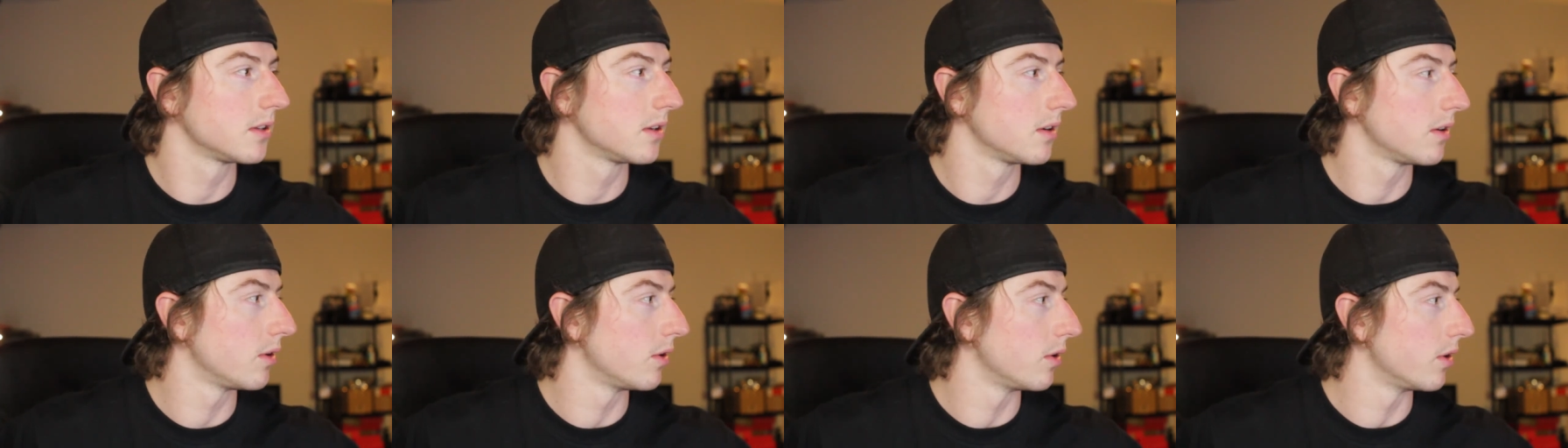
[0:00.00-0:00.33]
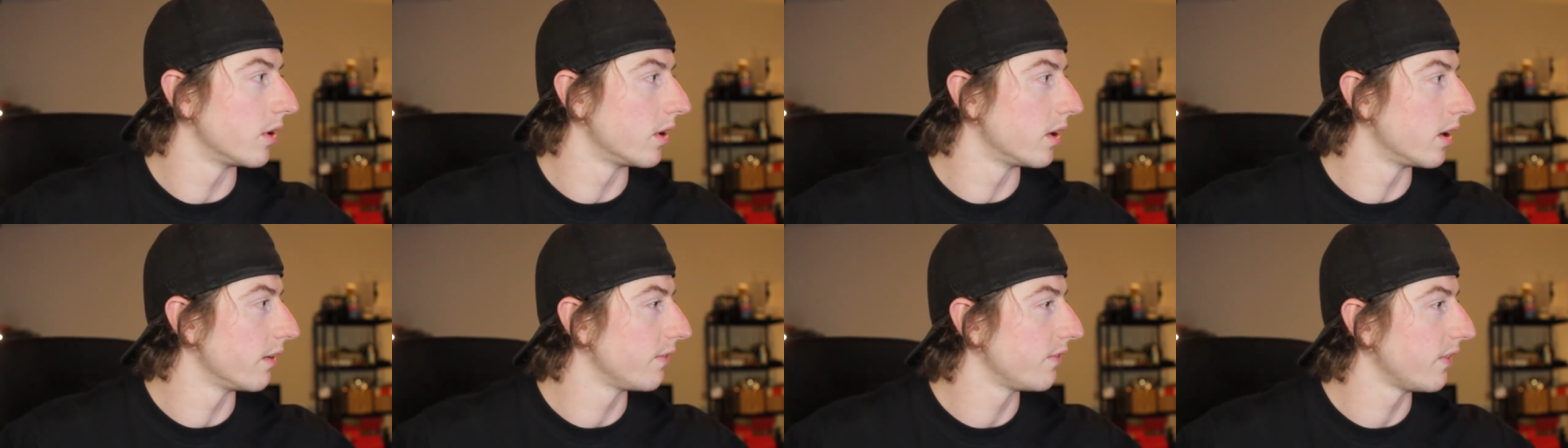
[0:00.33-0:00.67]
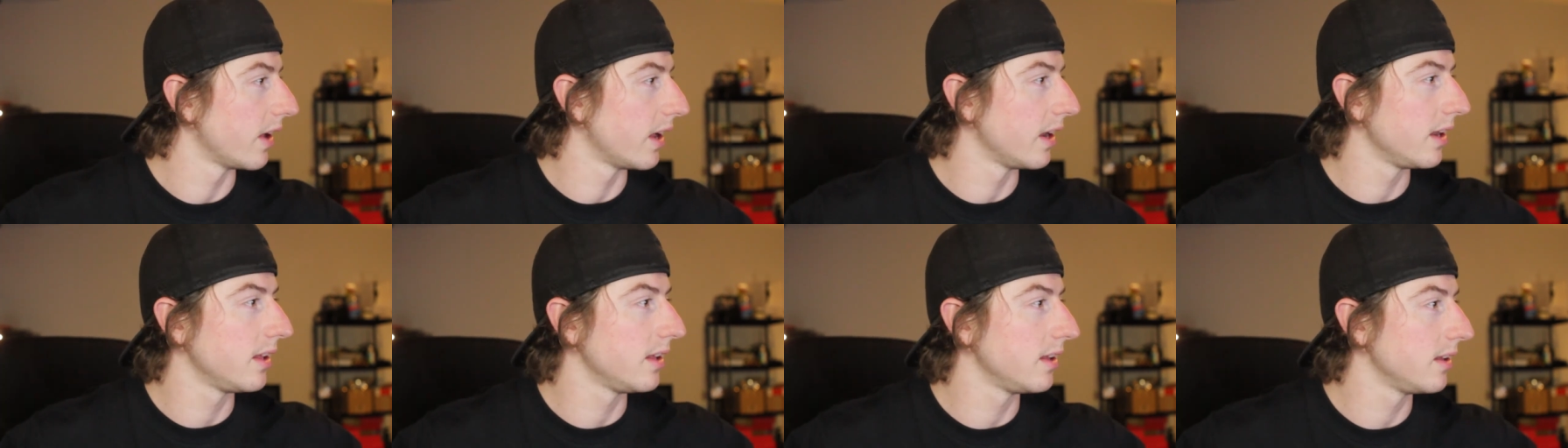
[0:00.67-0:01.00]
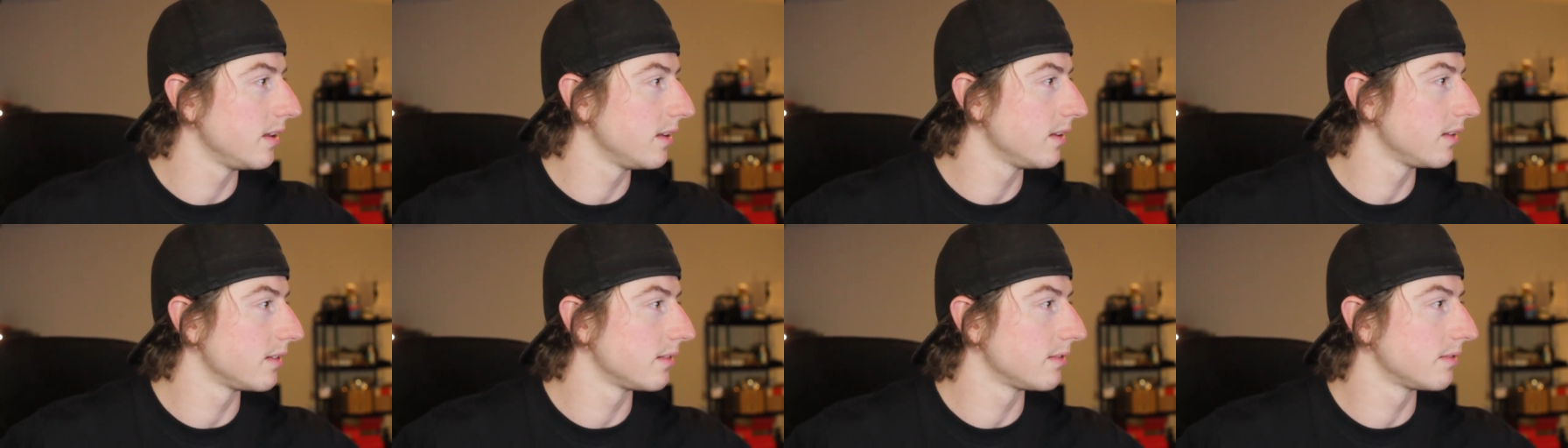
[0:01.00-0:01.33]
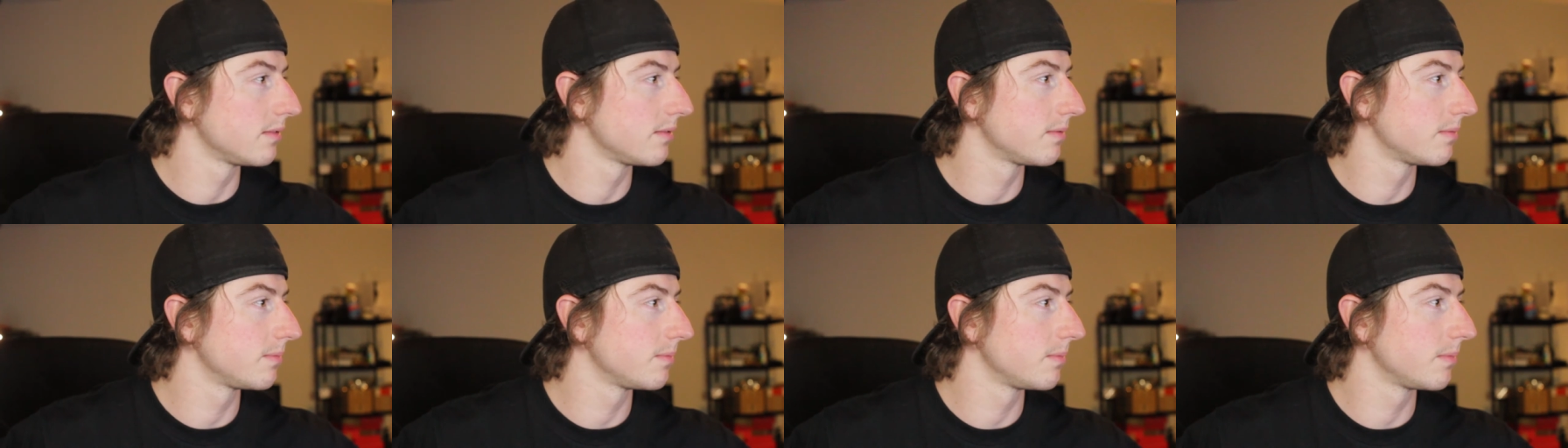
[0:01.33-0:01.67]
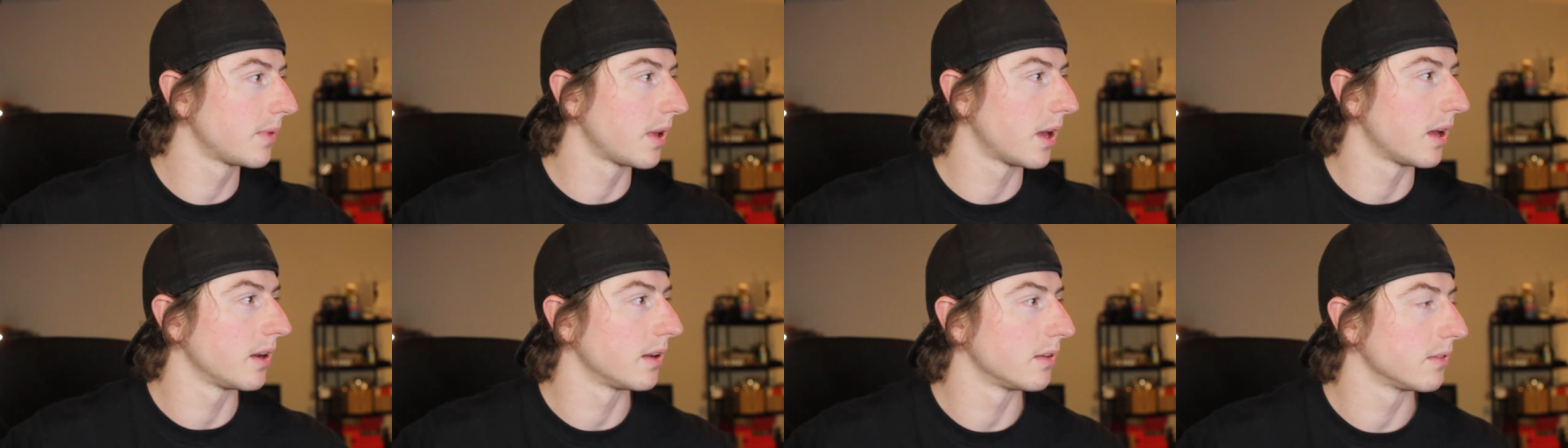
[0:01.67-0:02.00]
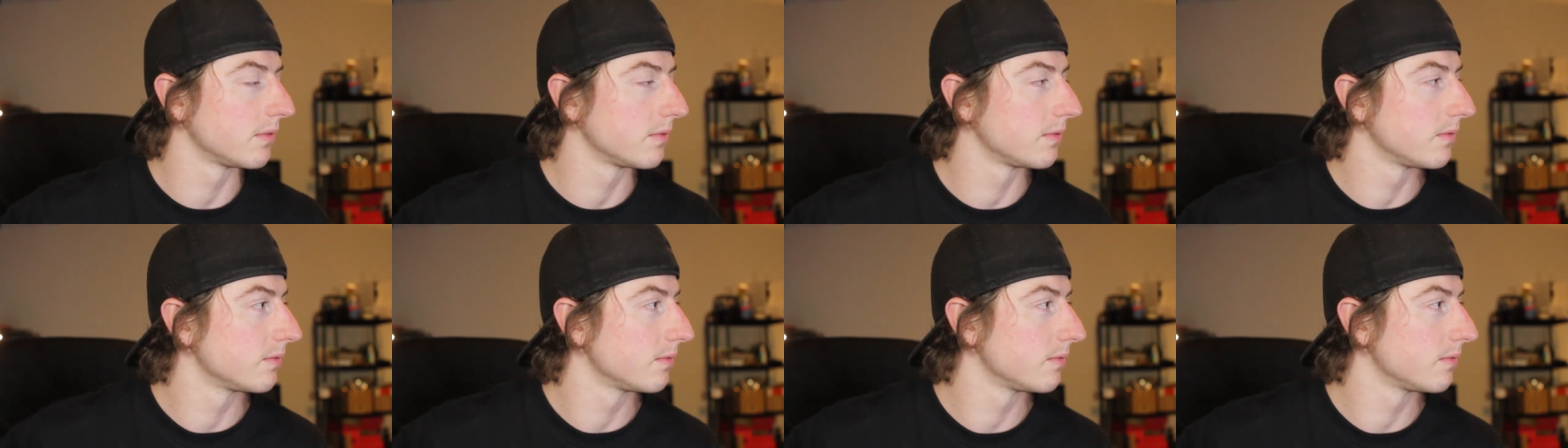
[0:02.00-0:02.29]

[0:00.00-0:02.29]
or any kind of